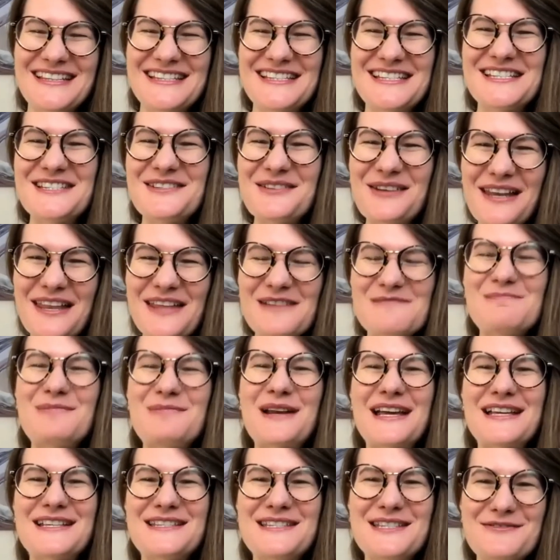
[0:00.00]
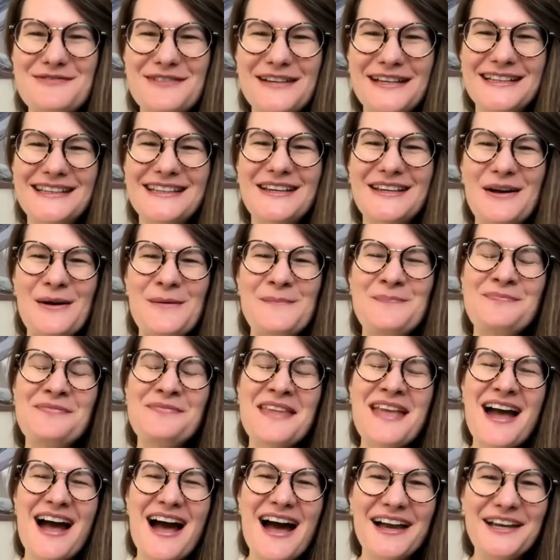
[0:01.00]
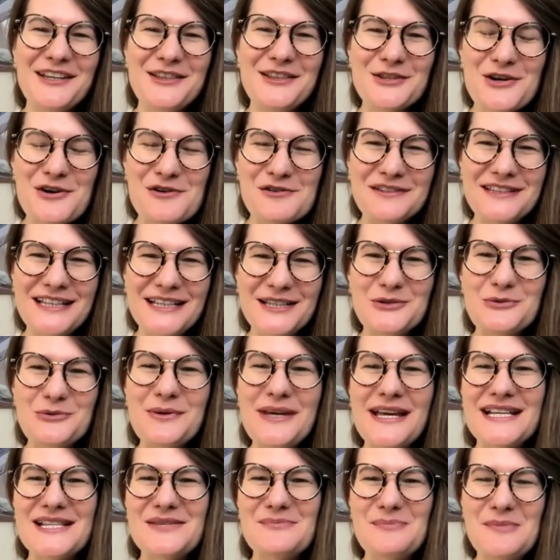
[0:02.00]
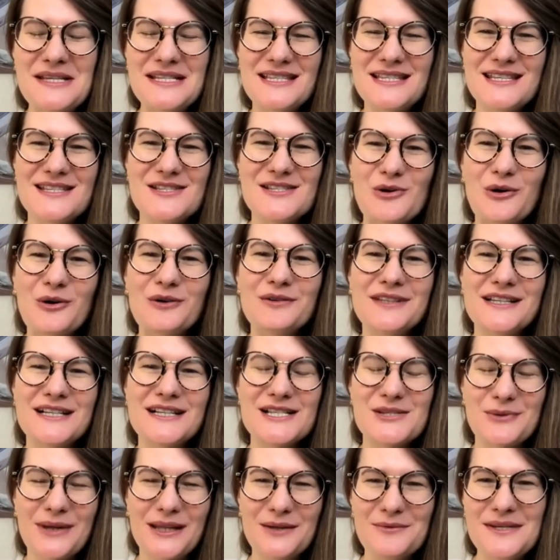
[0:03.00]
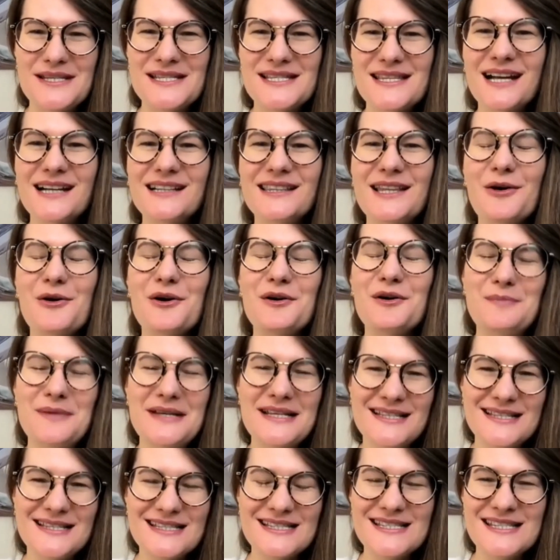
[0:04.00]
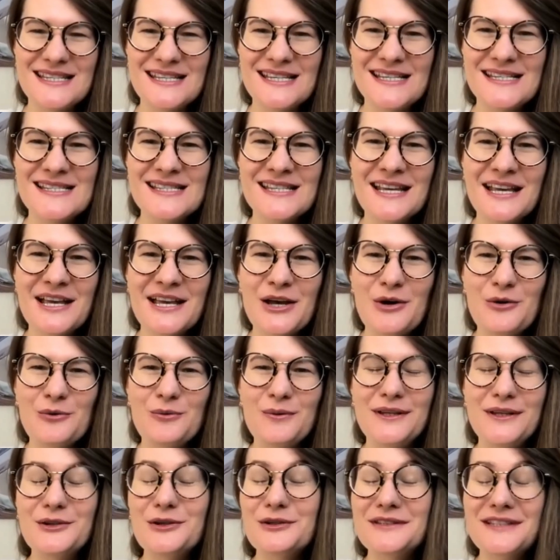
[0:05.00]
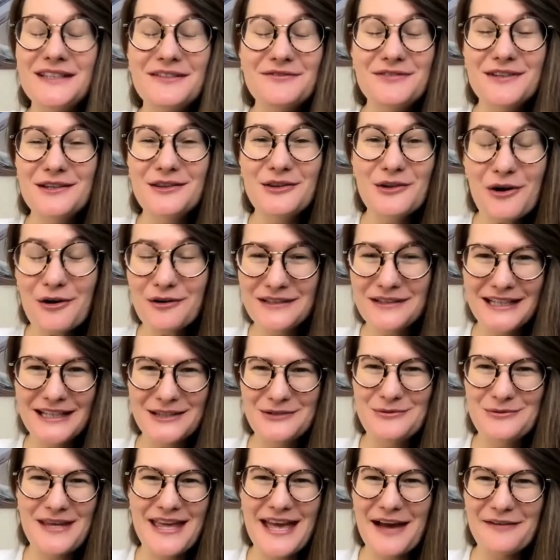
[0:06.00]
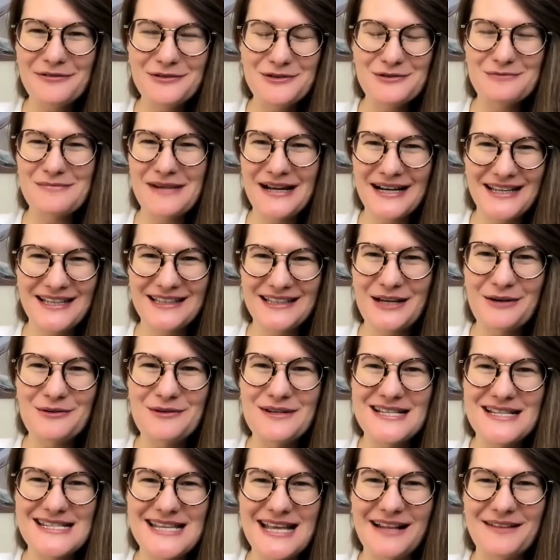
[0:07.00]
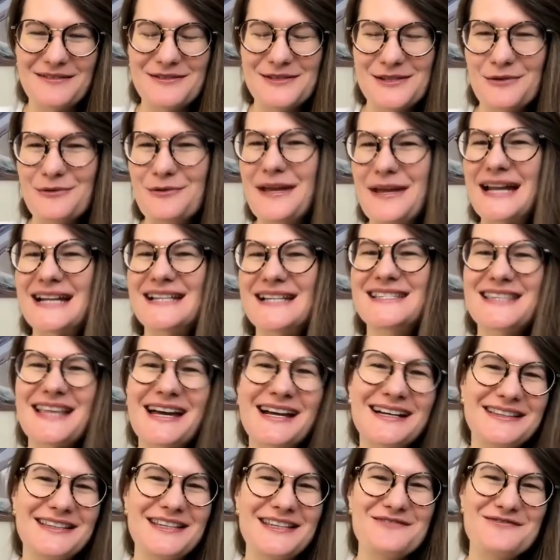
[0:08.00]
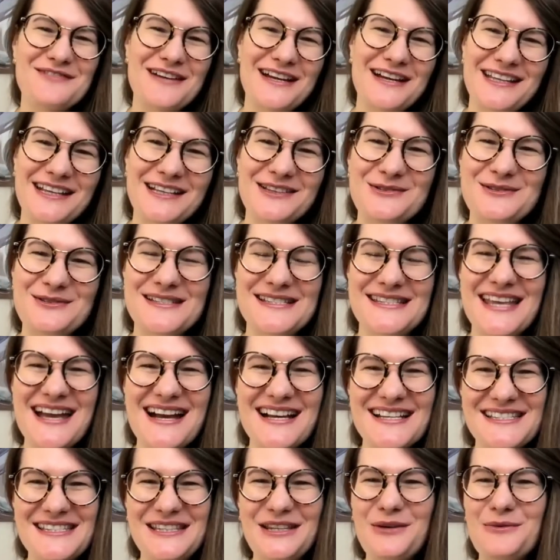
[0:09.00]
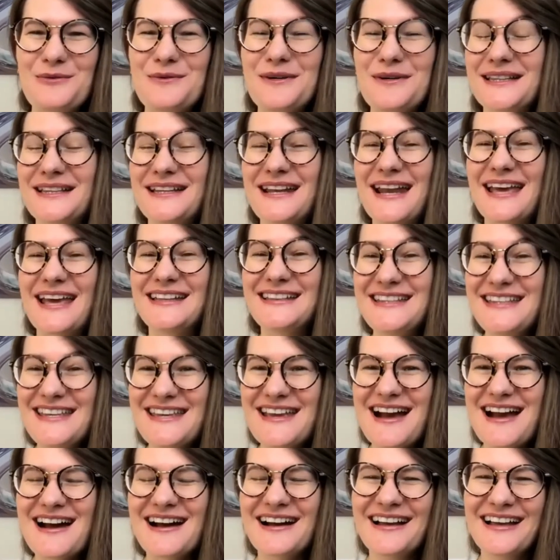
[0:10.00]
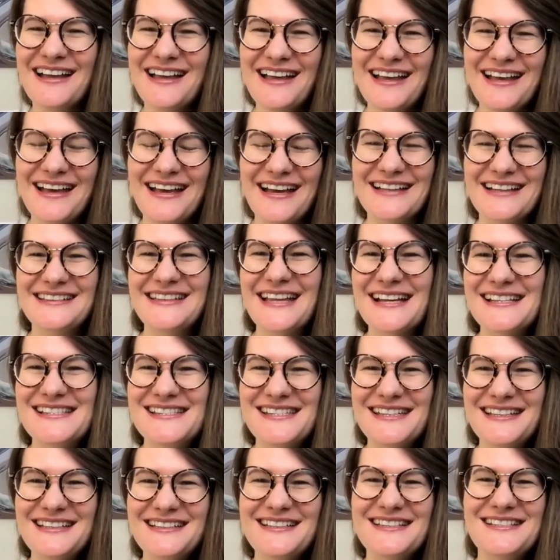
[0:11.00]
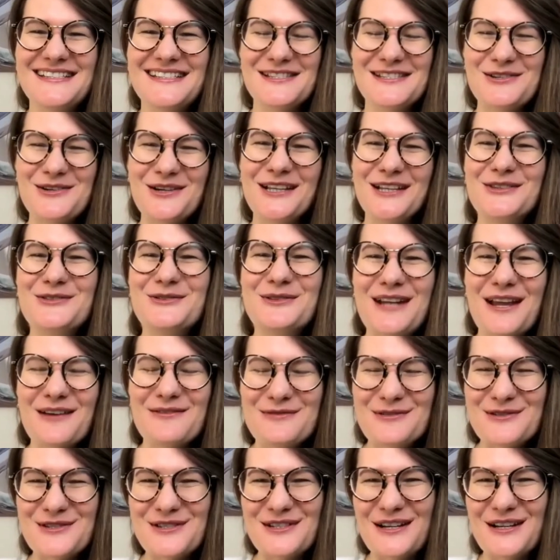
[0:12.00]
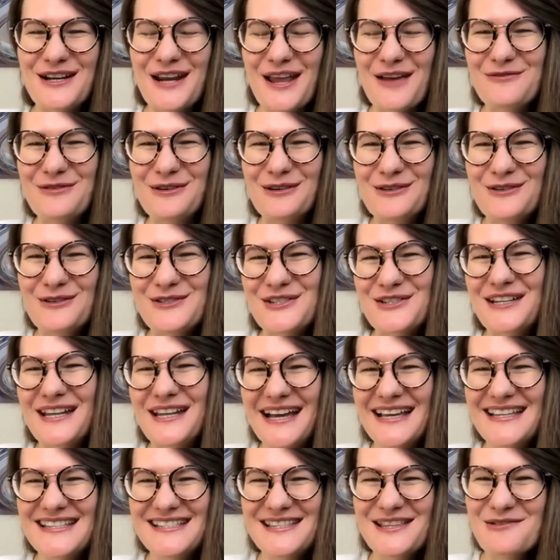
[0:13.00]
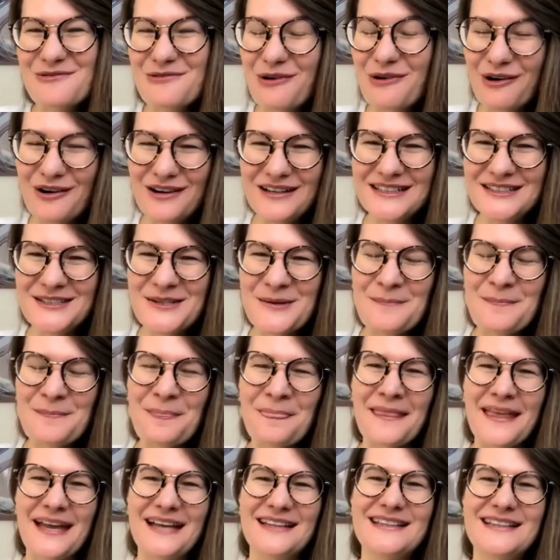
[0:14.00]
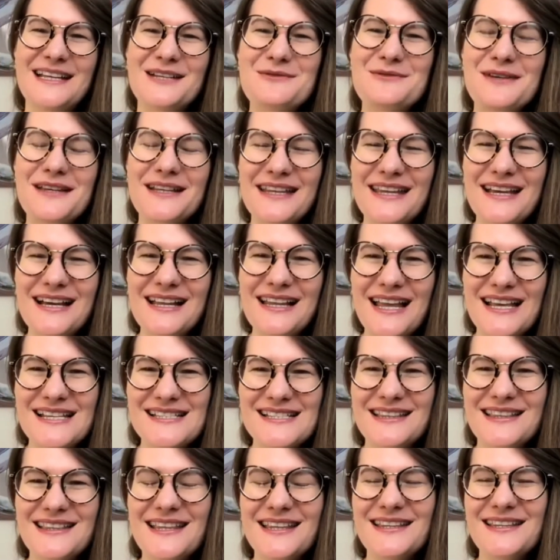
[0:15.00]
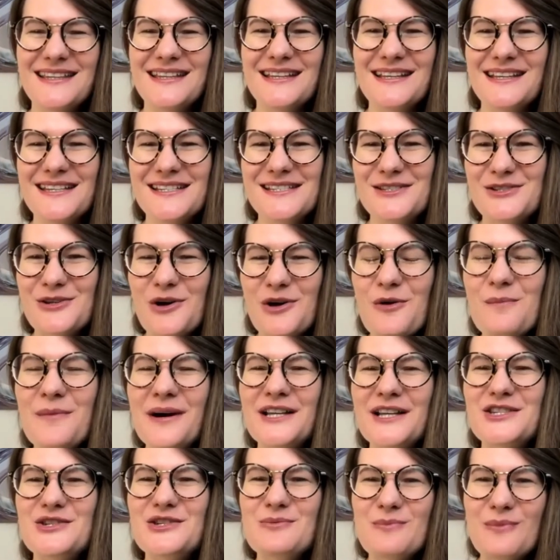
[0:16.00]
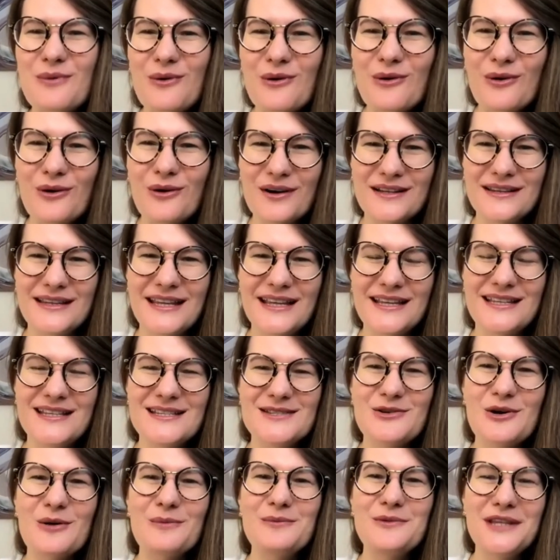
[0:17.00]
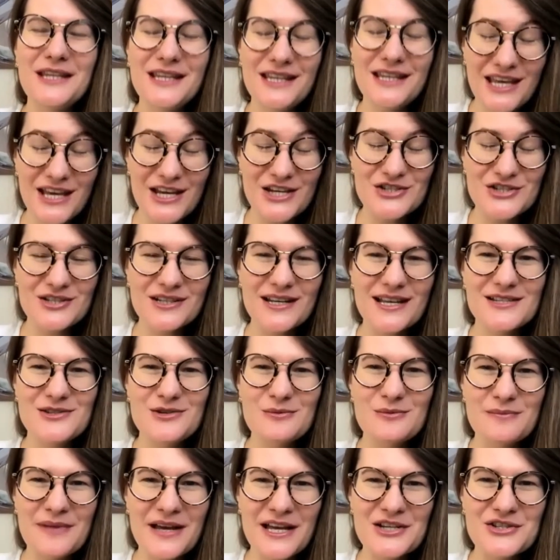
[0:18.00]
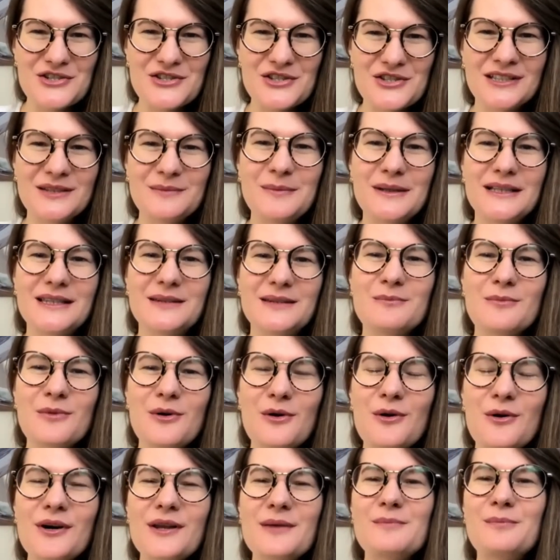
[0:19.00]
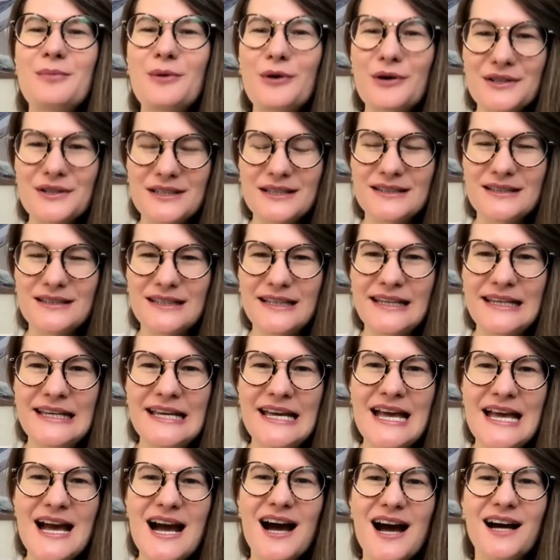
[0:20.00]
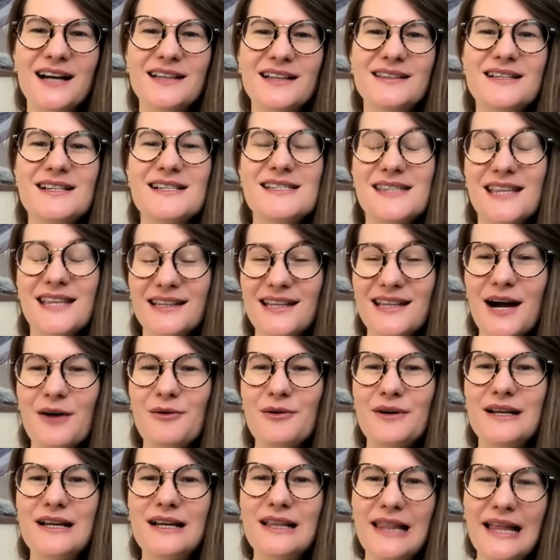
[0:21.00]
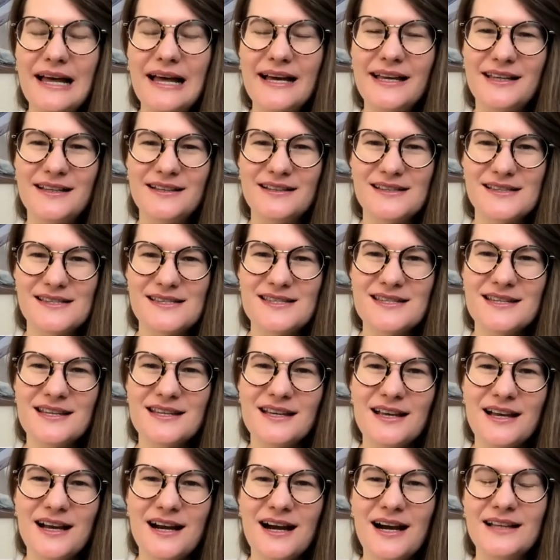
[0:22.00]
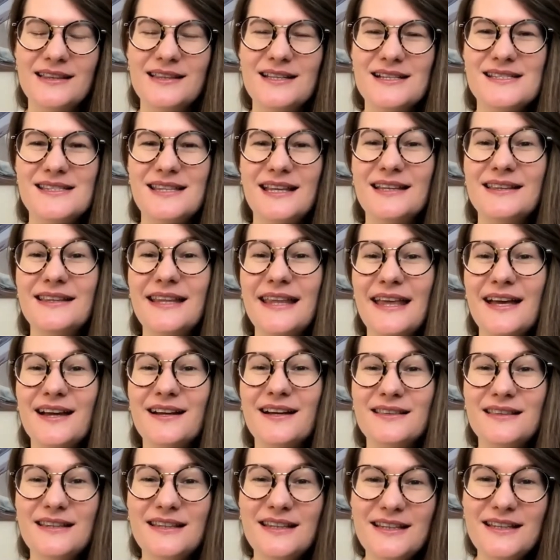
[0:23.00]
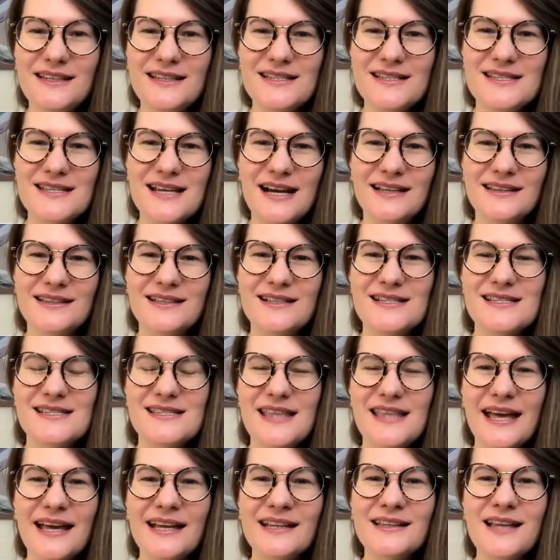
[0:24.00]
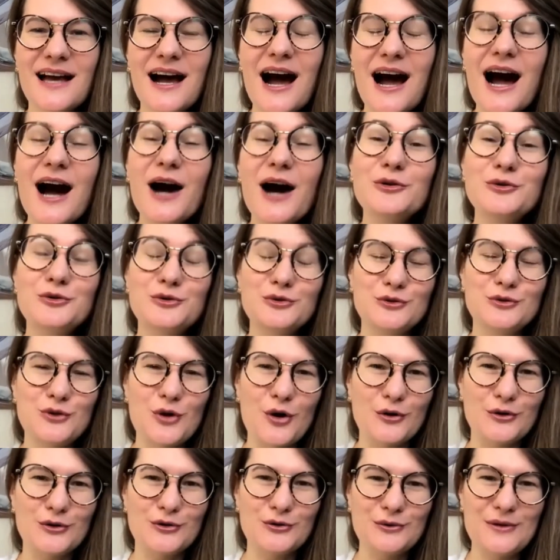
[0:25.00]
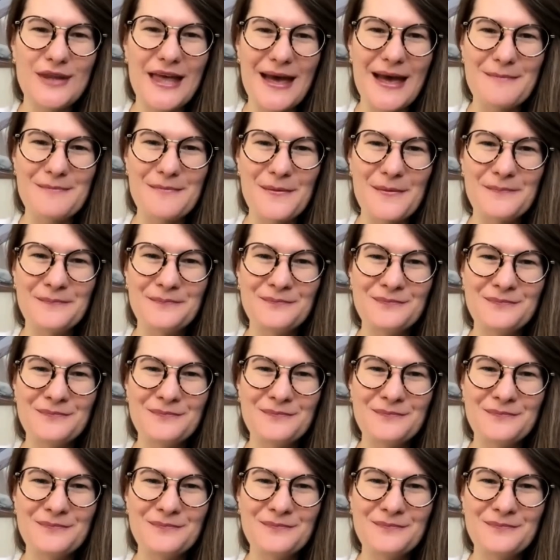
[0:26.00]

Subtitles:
This is really impressive. And I know that we as business owners, when we start our businesses, we don't even know that we have to market ourselves. So we are starting very enthusiastic with an idea, and that's it. This is going to revolutionize the world. And then we realize that there is so much more. There is communication, as you mentioned, but more importantly, understand our clients, understand their needs, understand how to talk to them.